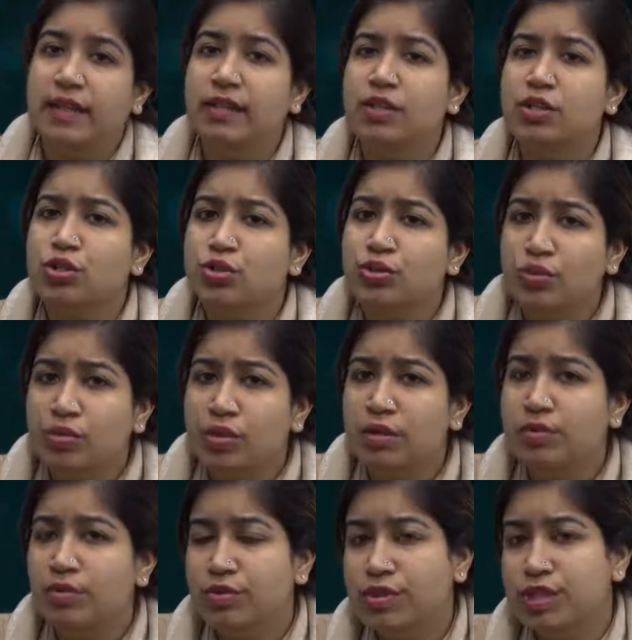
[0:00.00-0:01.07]
that the sole
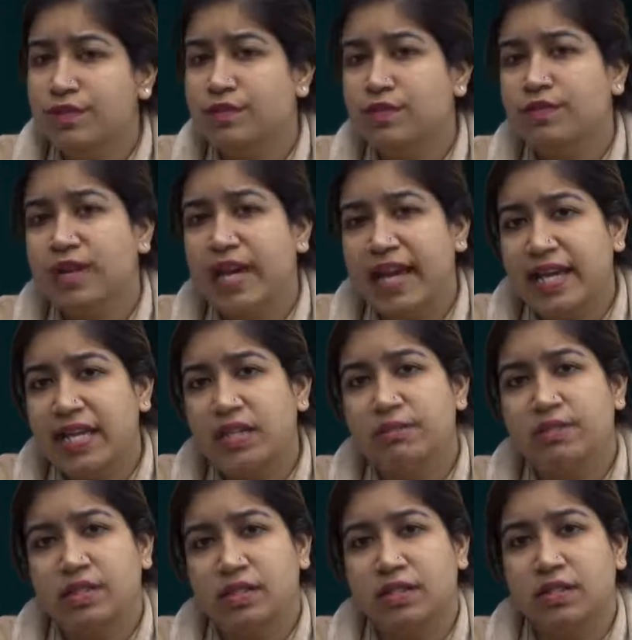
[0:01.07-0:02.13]
motive of any
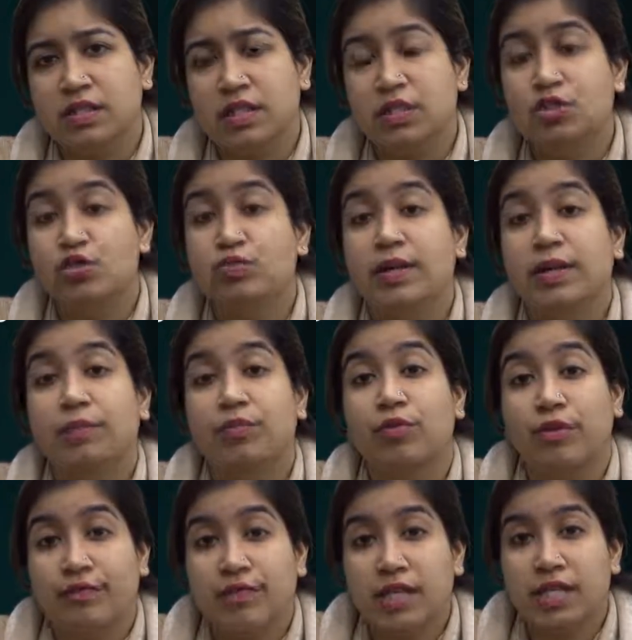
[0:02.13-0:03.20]
business is to make
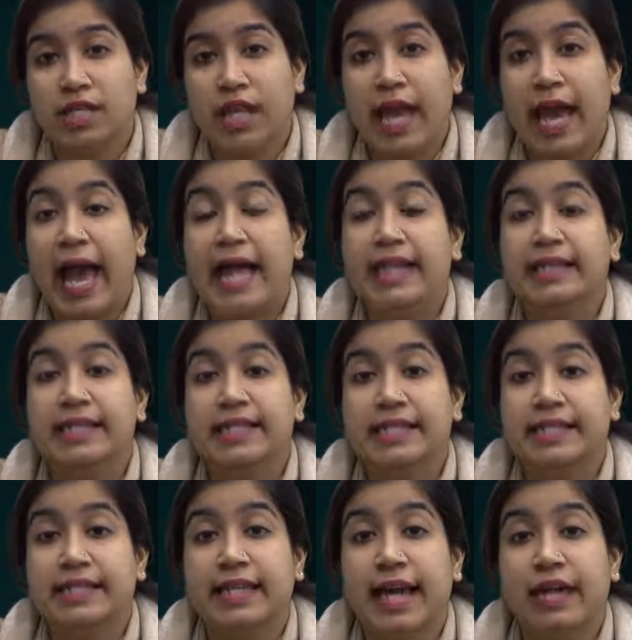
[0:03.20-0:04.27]
profit, and
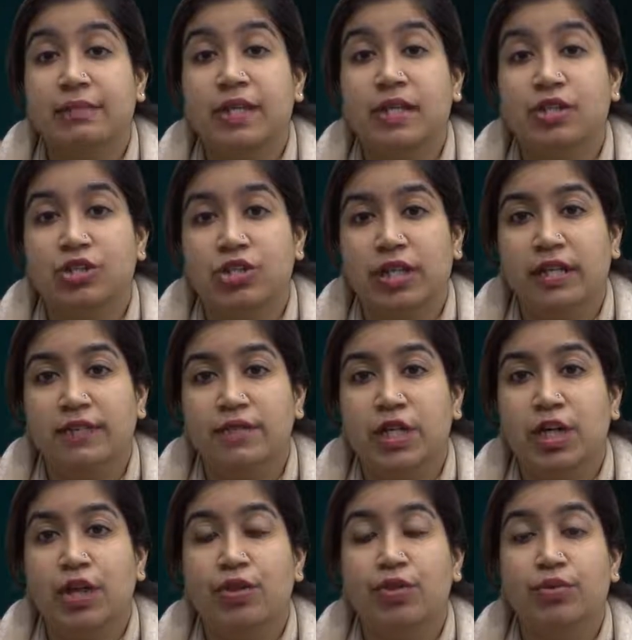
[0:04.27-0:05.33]
this can be achieved
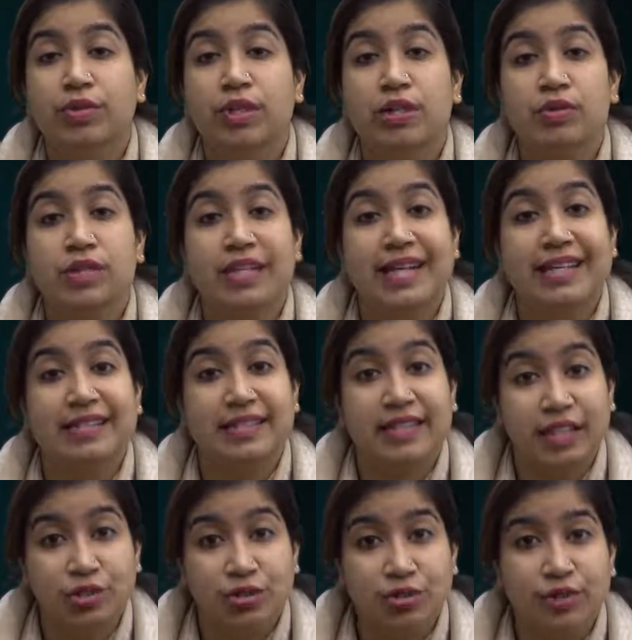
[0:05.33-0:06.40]
through the
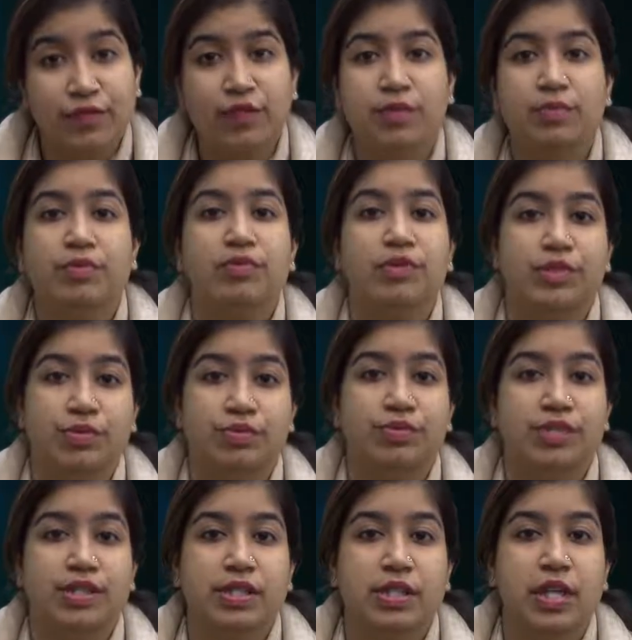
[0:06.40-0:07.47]
utilization of human
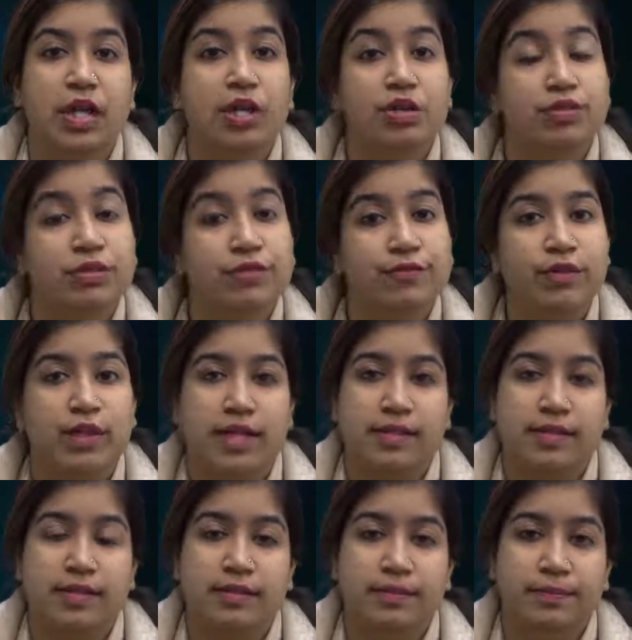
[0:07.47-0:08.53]
resources to the
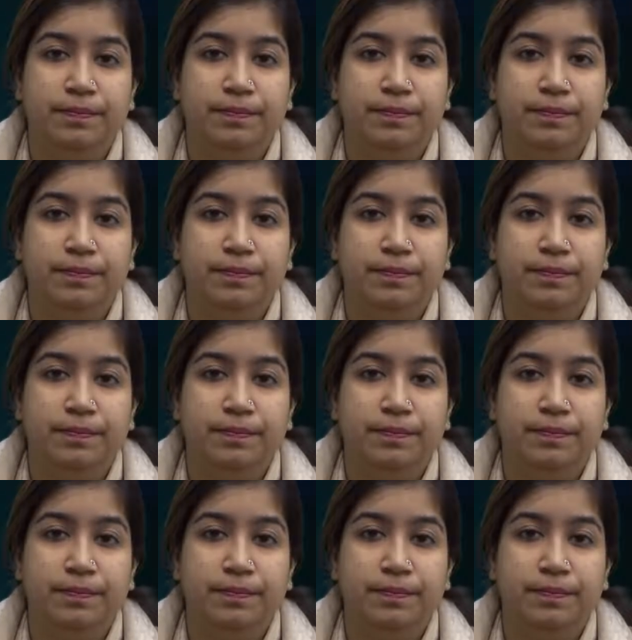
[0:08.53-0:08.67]
fullest.